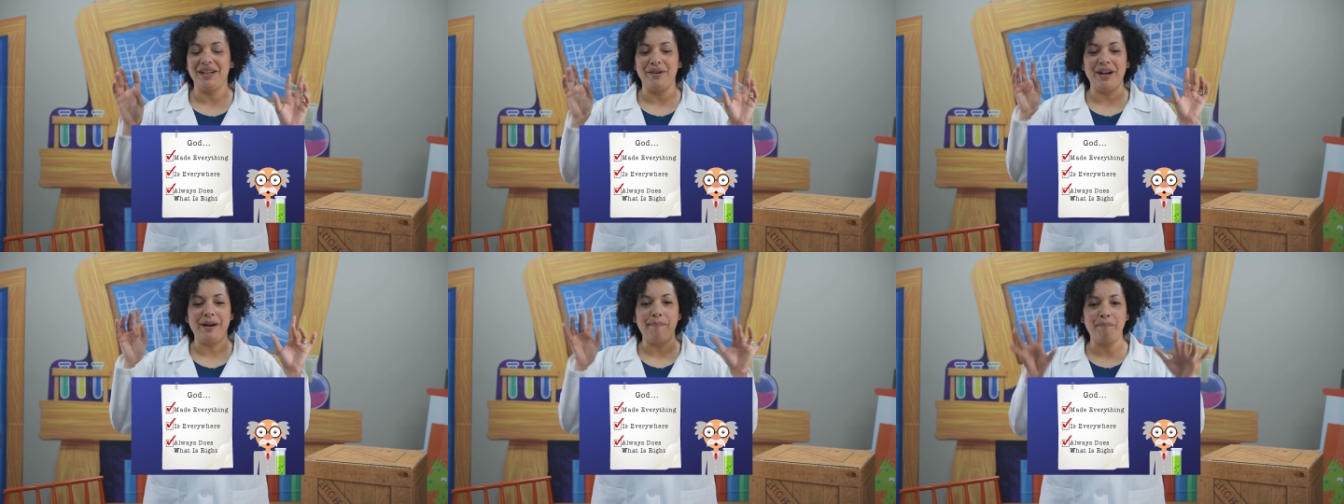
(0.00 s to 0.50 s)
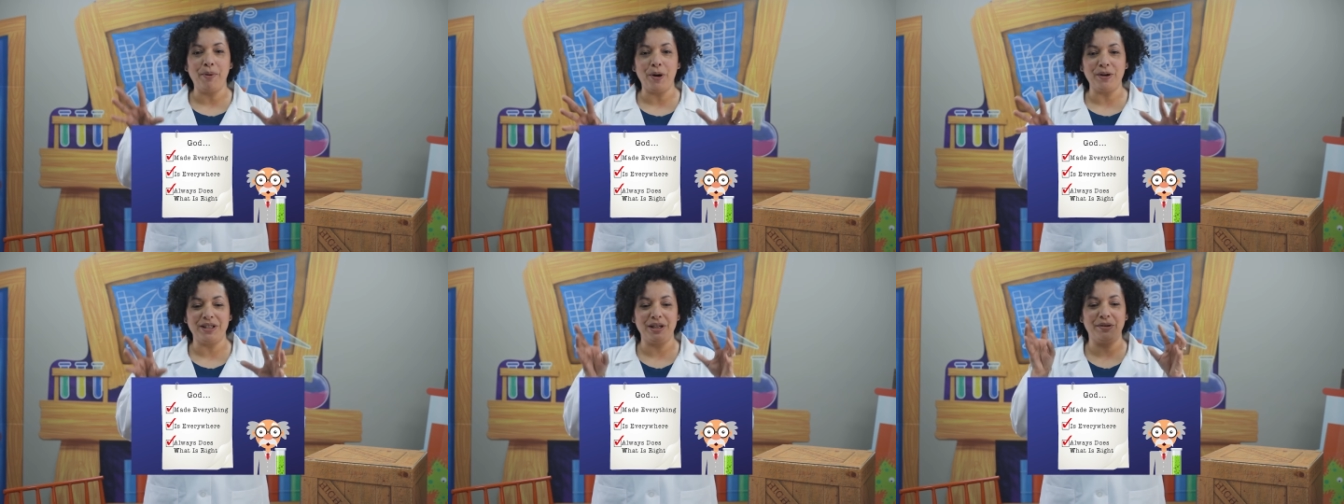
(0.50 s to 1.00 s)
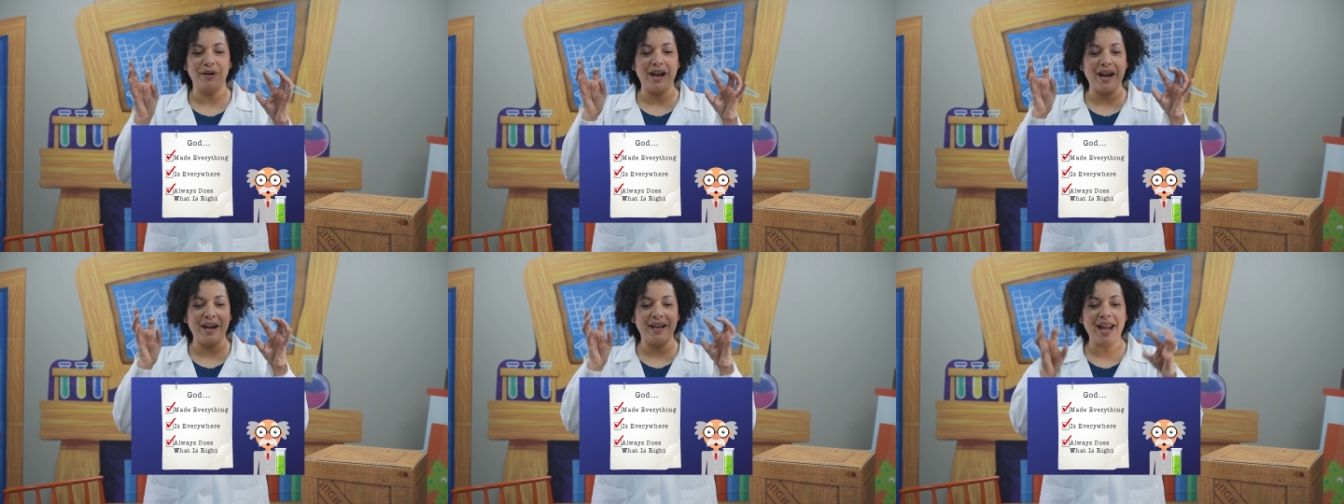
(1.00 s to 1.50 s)
He created birds, He
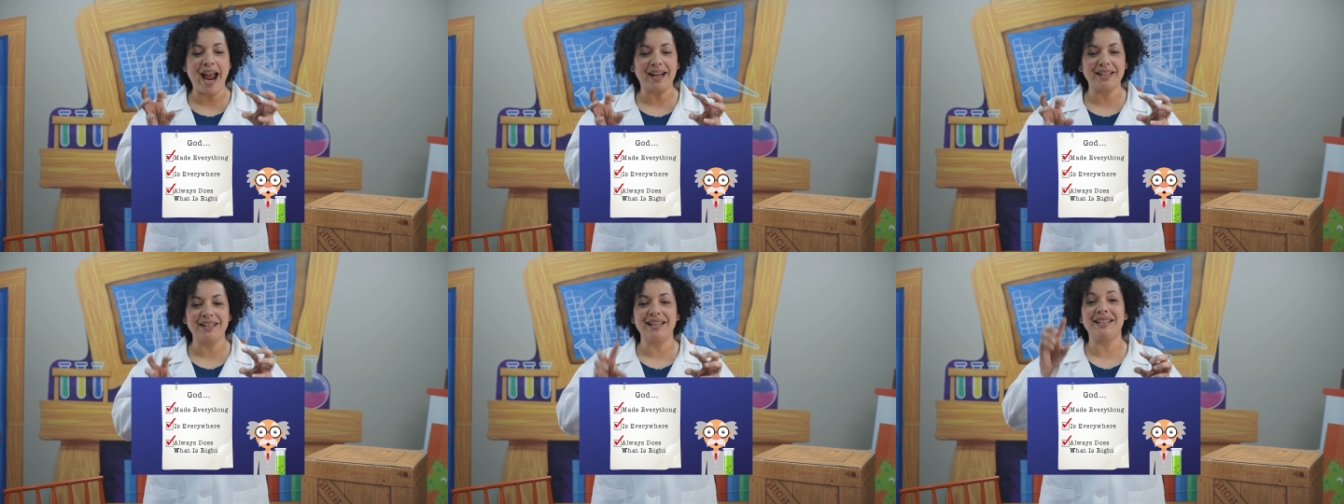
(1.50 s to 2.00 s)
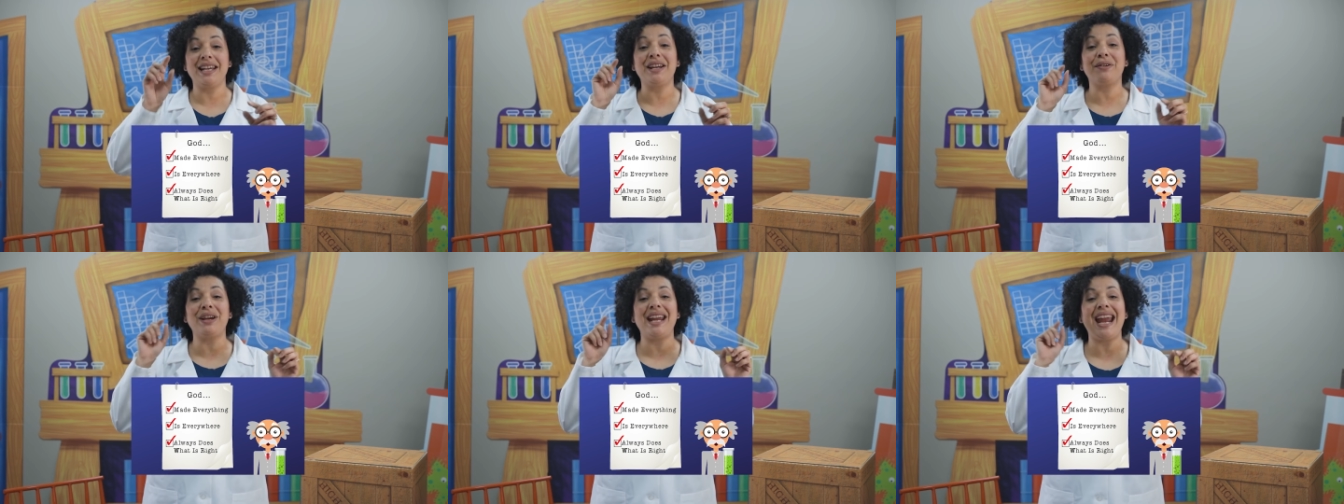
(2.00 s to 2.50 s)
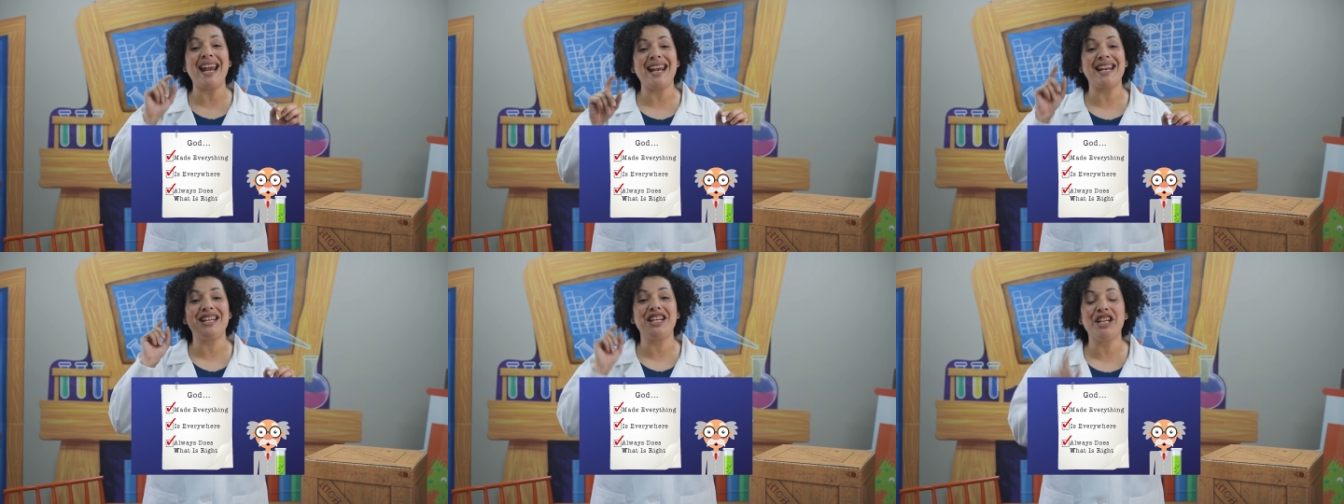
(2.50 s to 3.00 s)
created cactuses, He
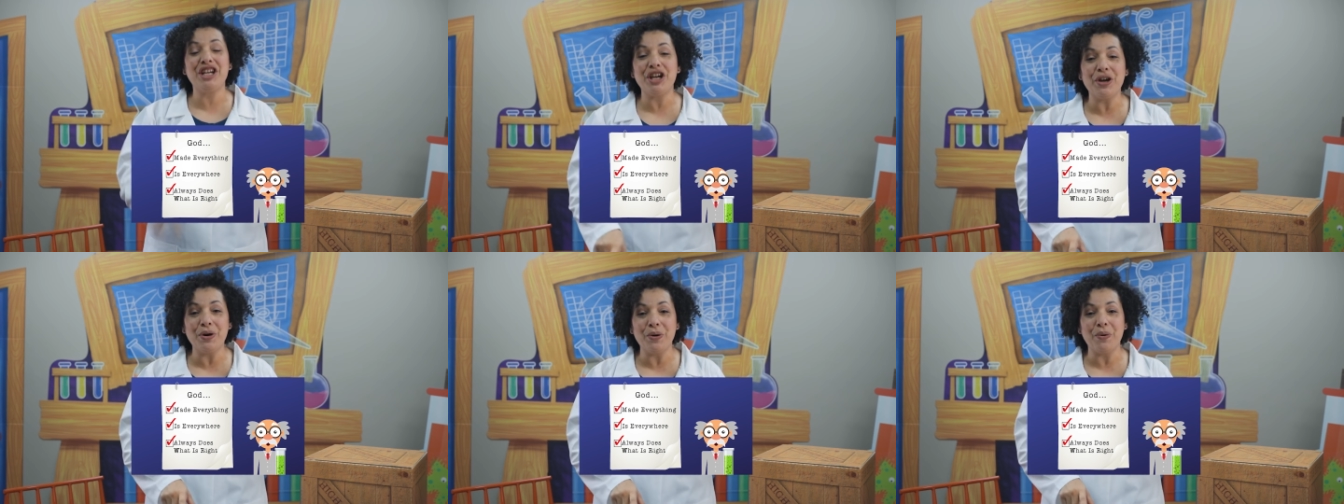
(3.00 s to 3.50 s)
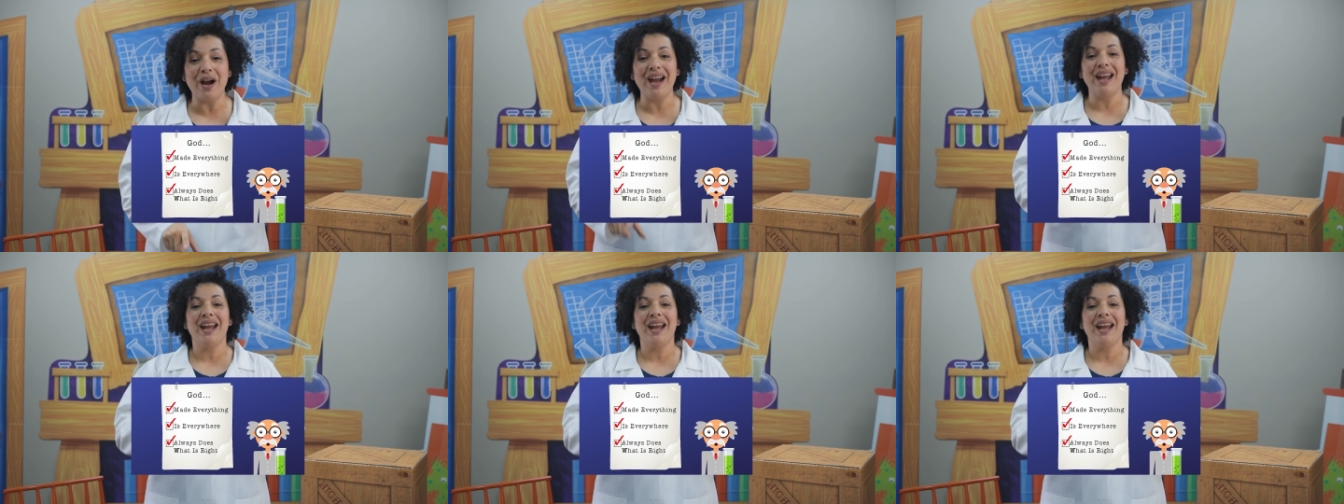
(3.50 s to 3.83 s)
created you.